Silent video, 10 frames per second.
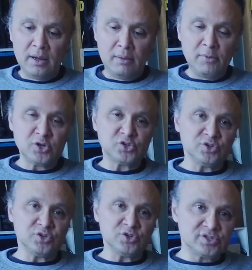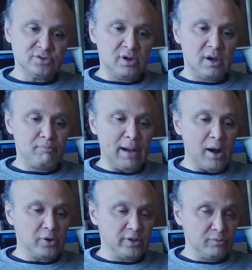modules to
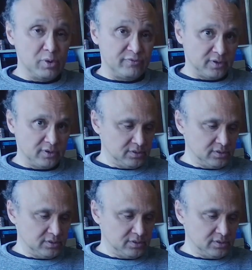power the woofer